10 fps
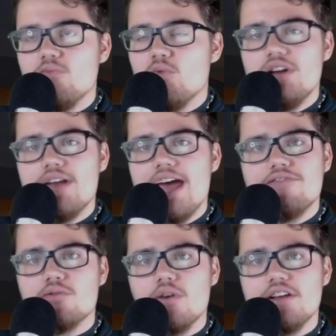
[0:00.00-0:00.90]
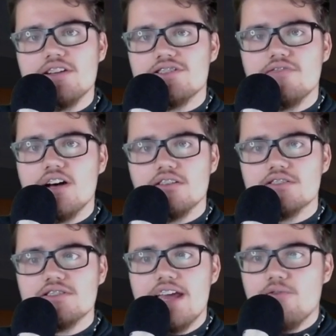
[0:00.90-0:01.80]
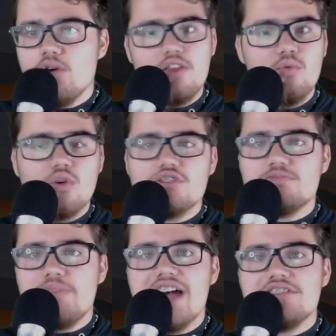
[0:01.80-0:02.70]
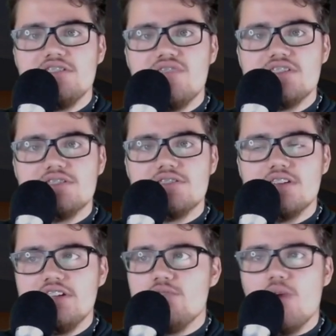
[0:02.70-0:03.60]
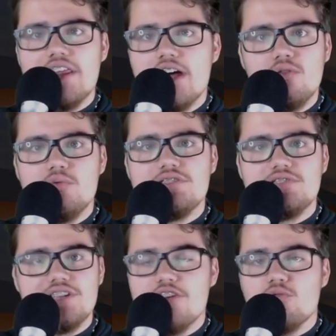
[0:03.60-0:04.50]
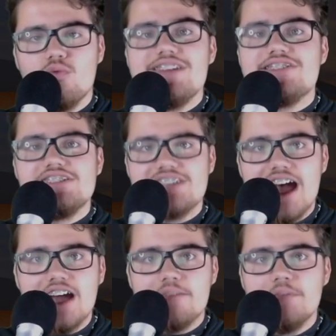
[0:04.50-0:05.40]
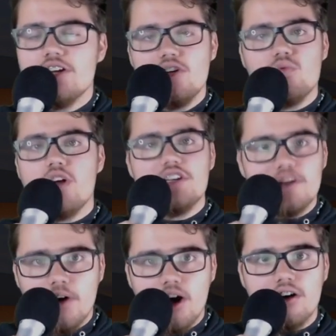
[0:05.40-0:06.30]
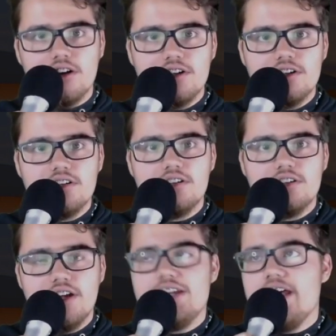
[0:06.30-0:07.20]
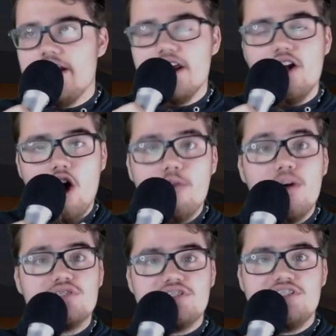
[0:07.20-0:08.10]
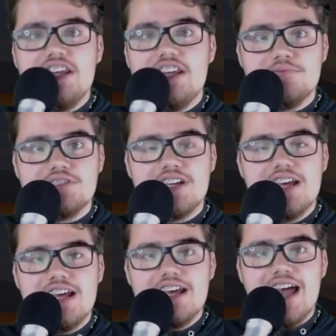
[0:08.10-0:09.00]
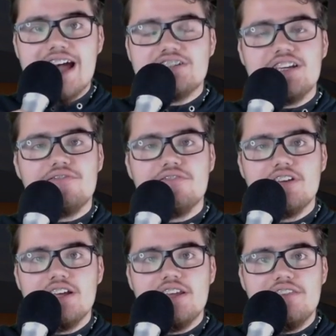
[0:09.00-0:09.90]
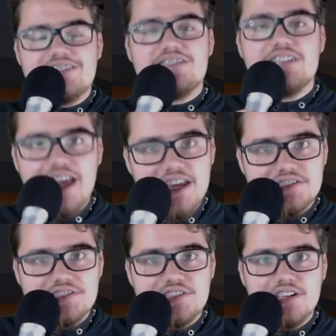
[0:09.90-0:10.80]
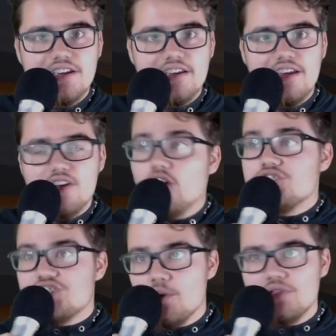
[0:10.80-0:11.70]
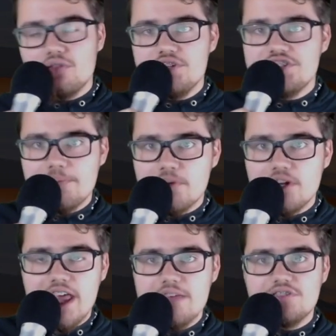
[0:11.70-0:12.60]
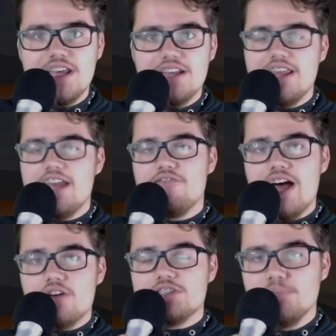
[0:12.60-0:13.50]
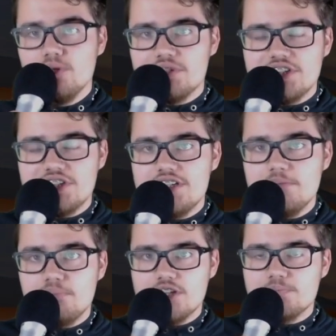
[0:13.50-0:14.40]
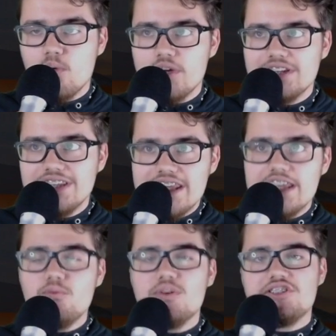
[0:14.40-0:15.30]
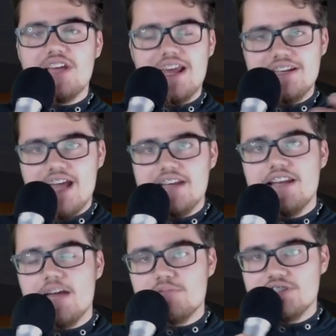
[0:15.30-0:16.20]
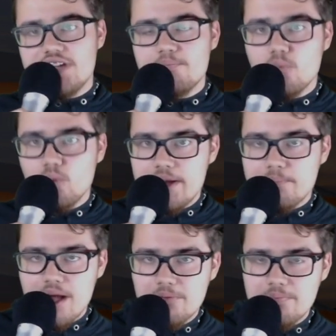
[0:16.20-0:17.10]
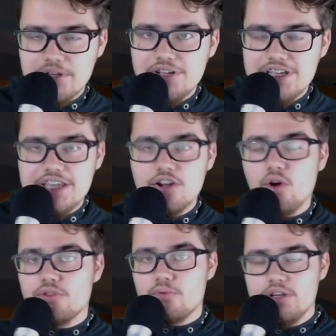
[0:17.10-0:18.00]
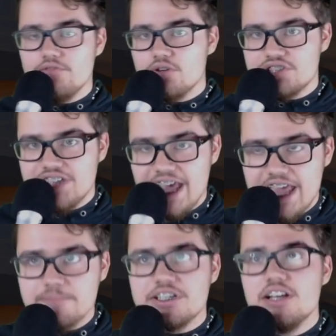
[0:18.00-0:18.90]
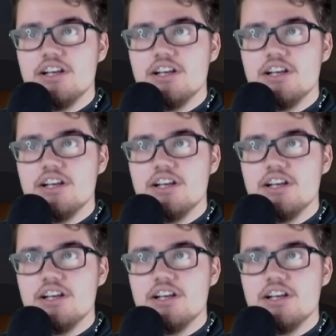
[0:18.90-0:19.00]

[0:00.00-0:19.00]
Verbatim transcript: we don't have to run against the Falcons. They have one of the worst pass defenses in the league. Why the hell would we sit here wasting time running the ball? It, it, it, almost seems as if that's the case. And also, in three separate games, the Atlanta Falcons blew a 16 plus point lead, which they had a 99% win probability in all three of those games.